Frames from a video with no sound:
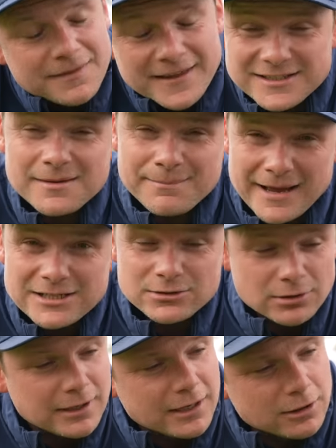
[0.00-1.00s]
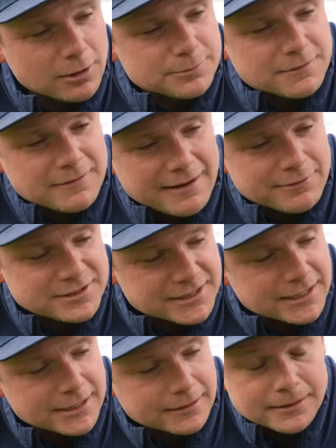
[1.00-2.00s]
These are the best looking clubs you've never
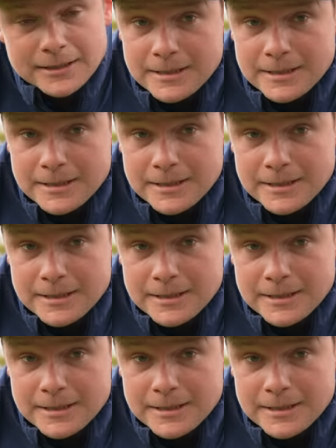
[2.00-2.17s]
seen,